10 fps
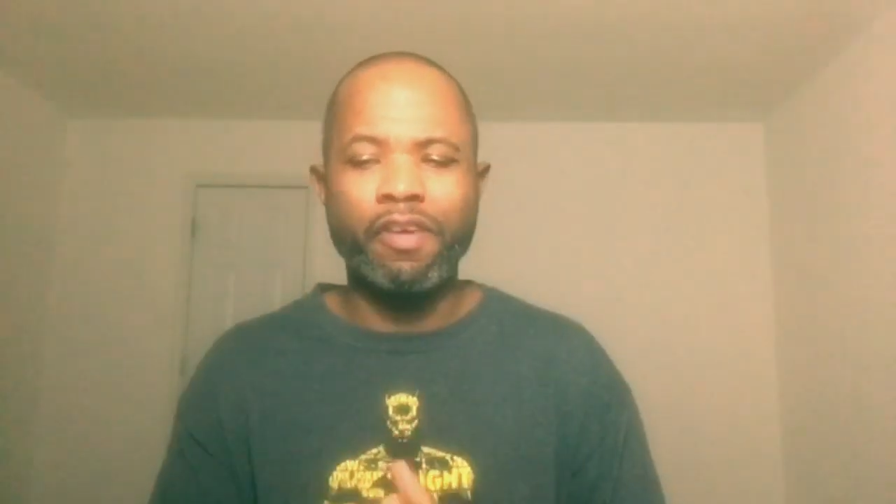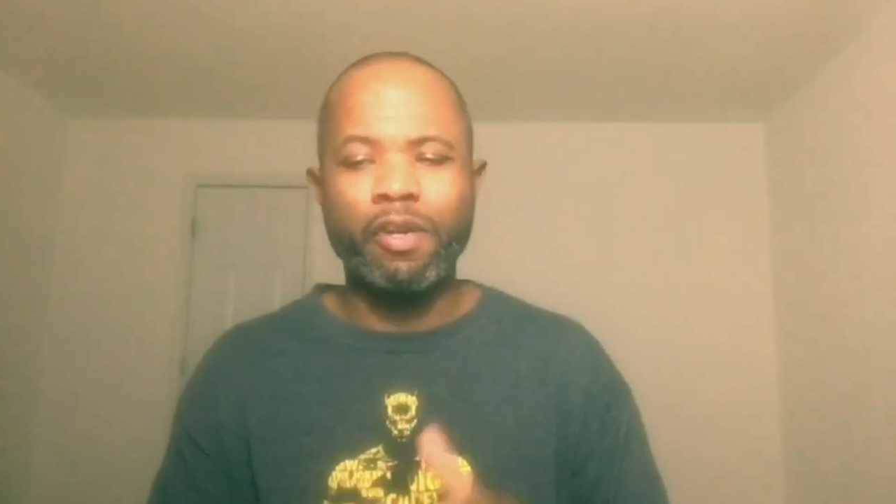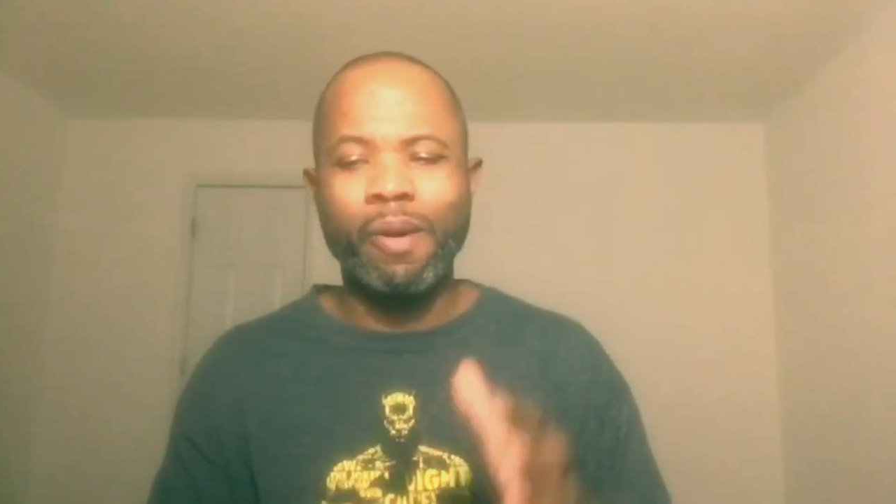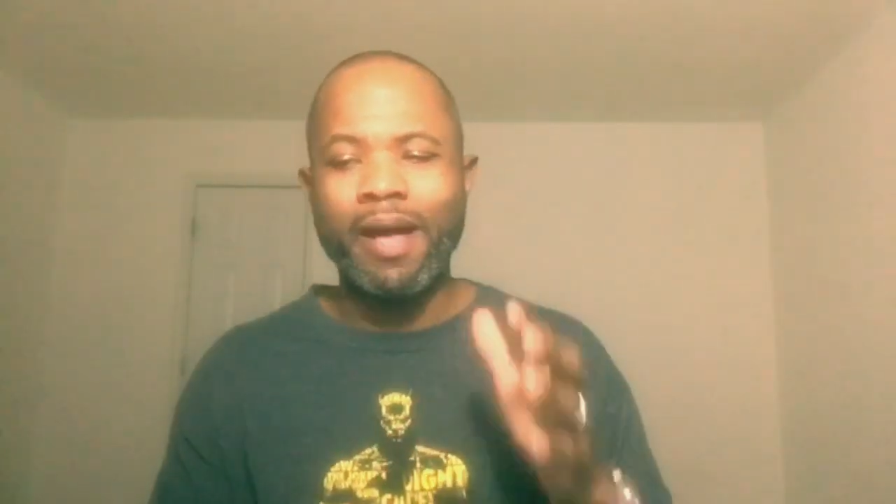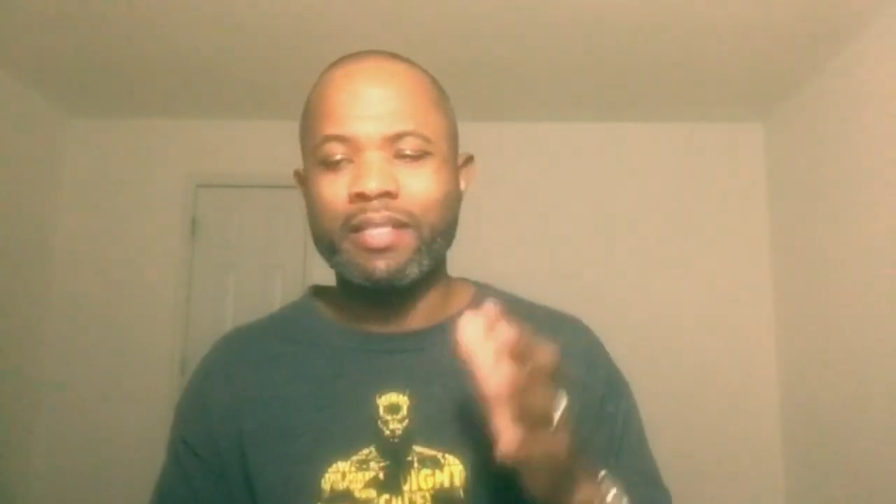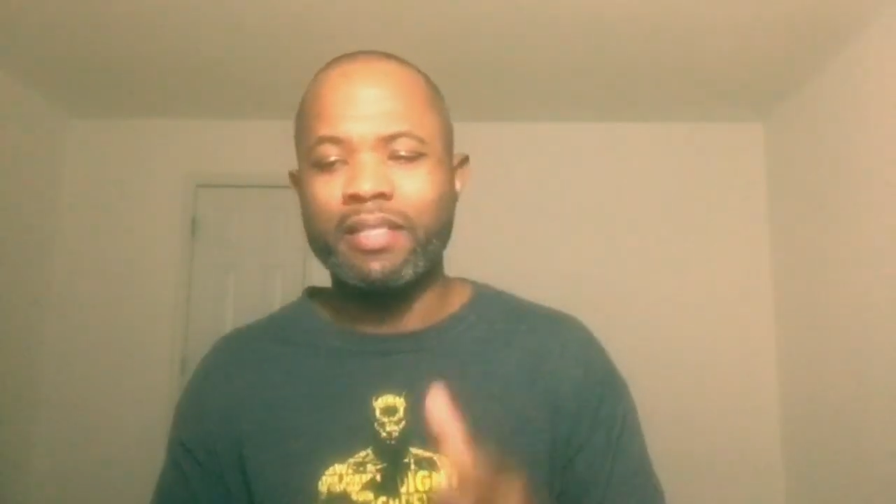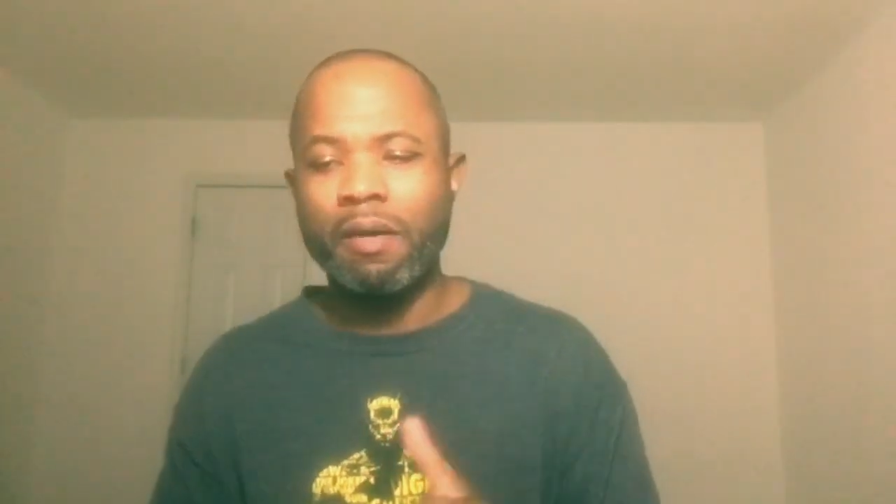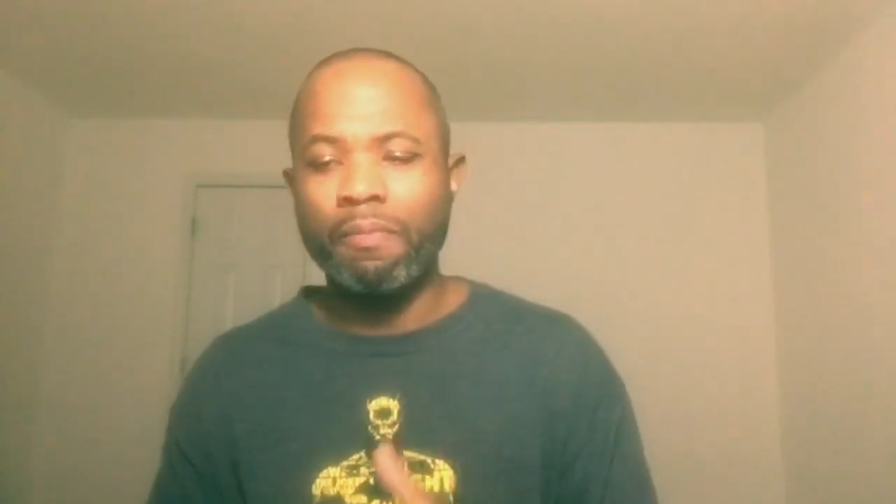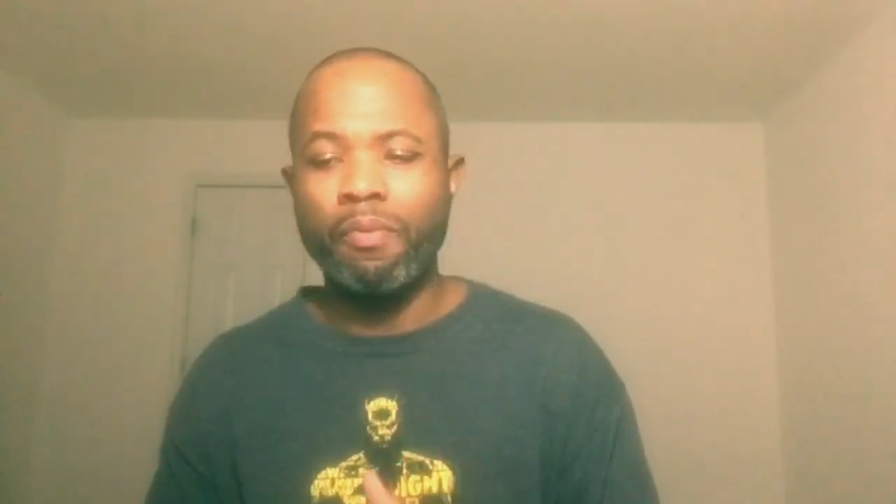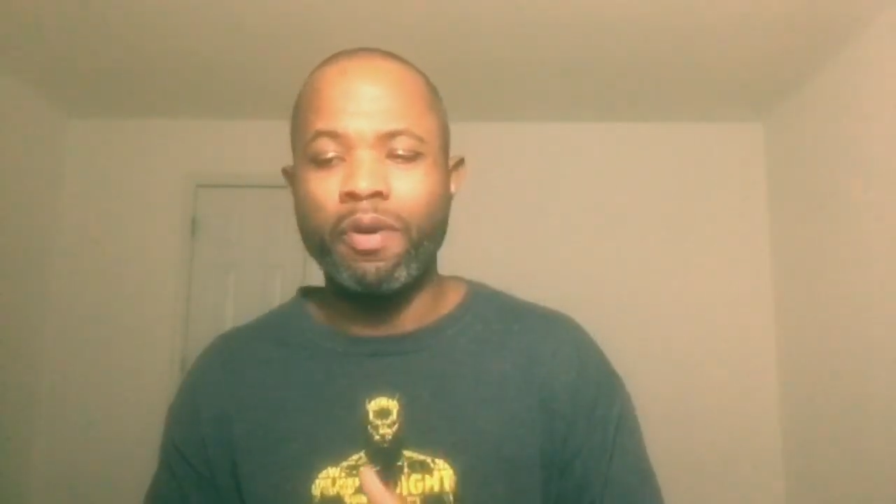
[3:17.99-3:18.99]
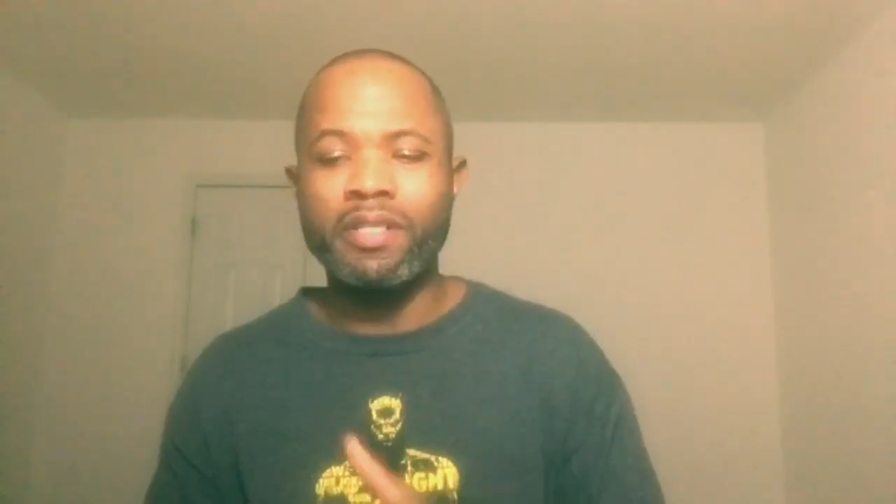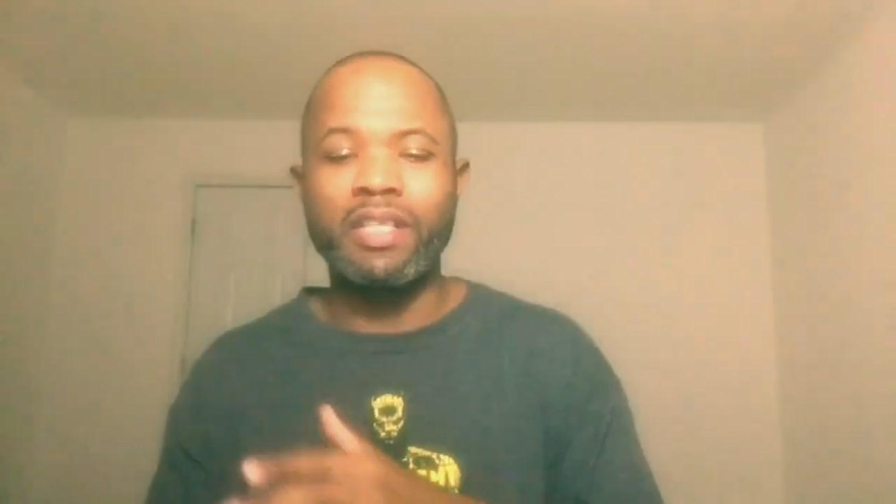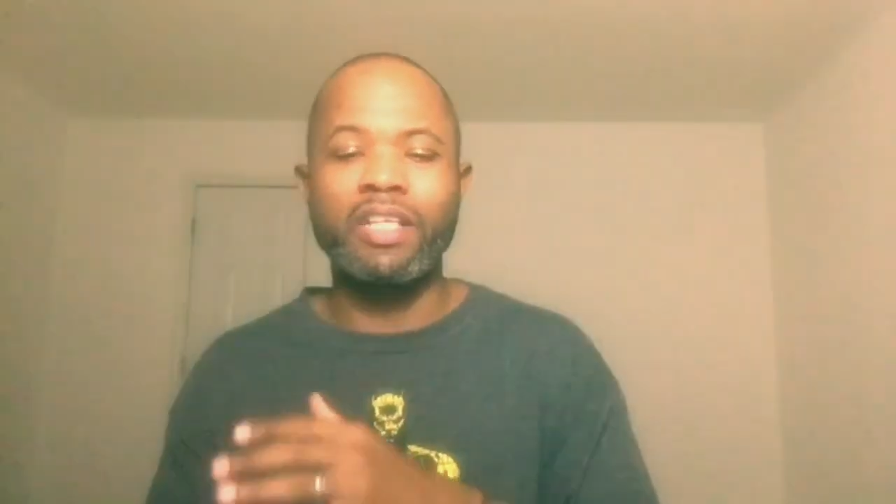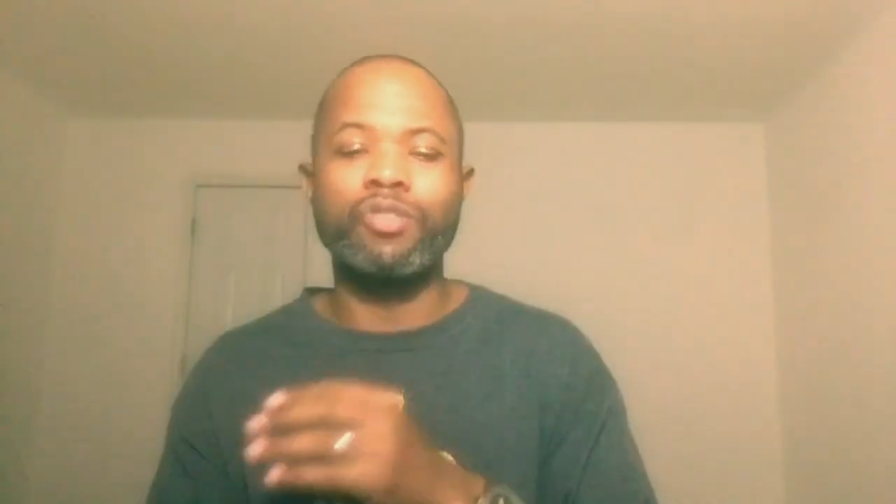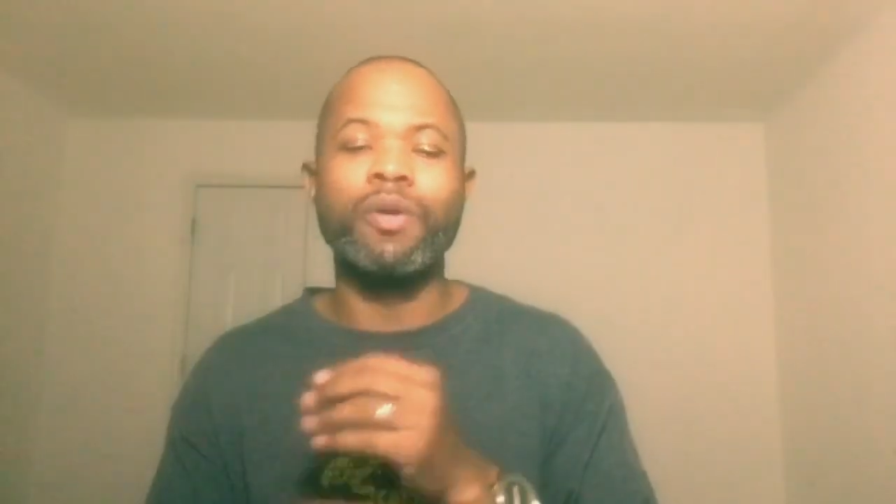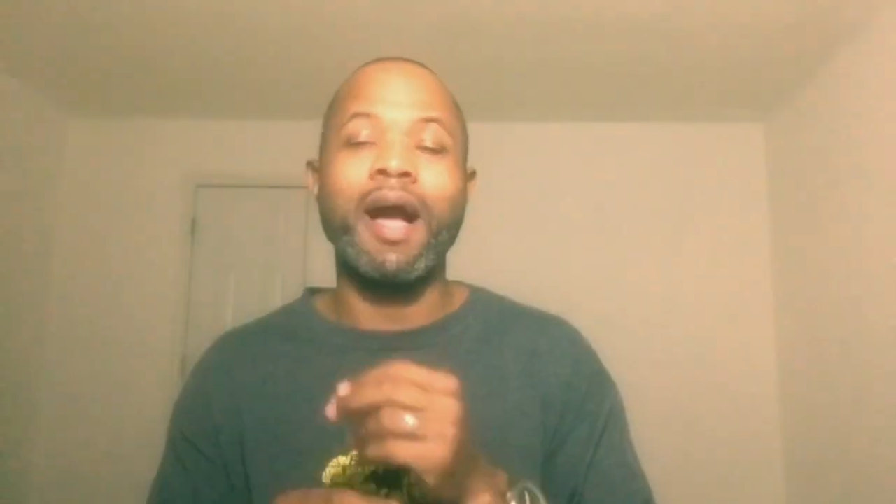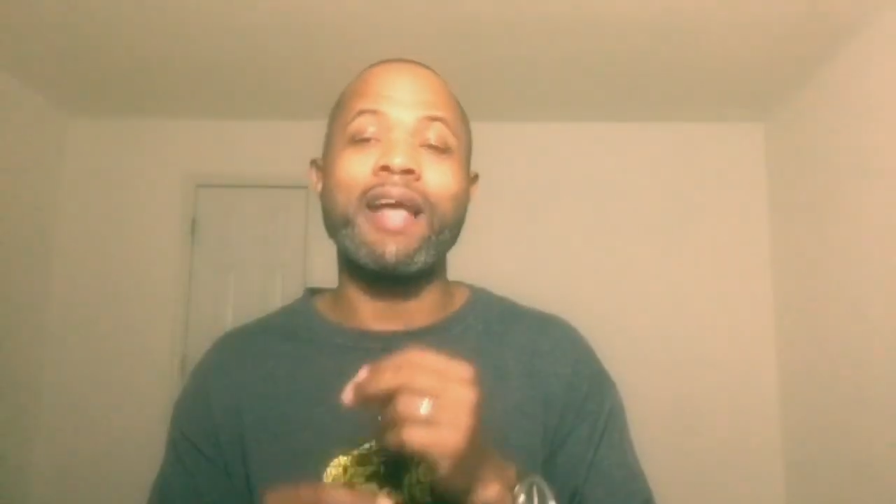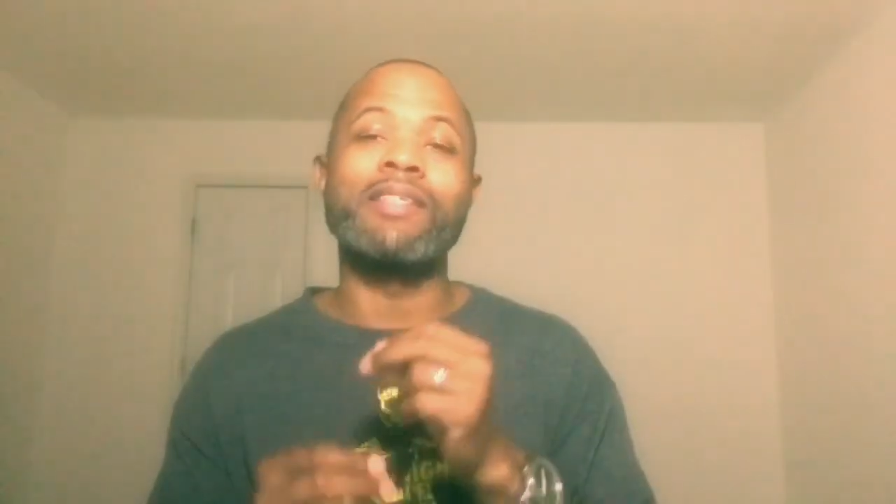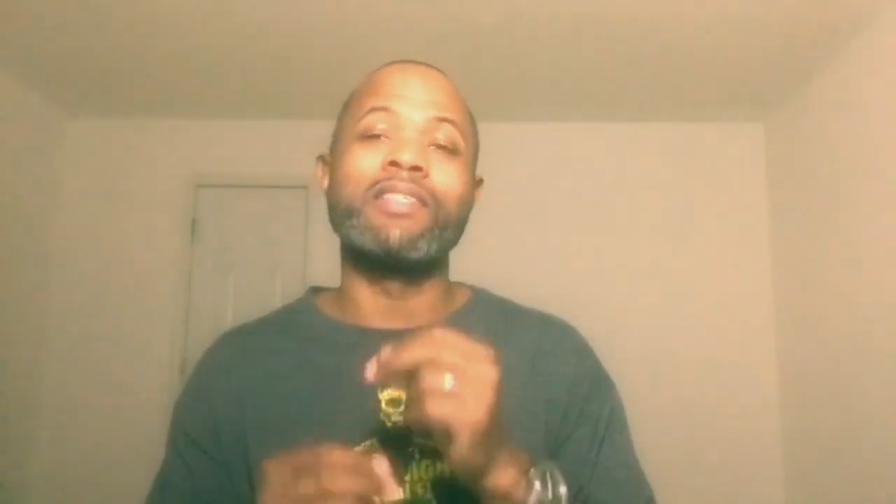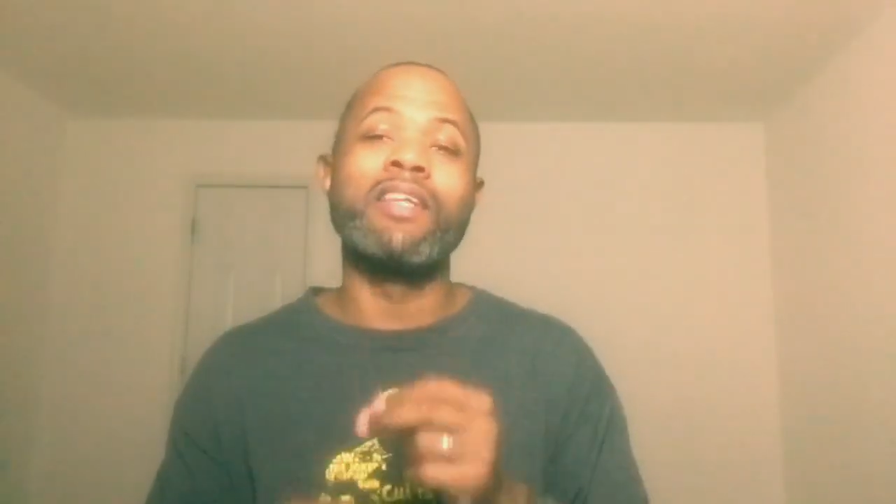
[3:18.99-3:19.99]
video at some point to let you guys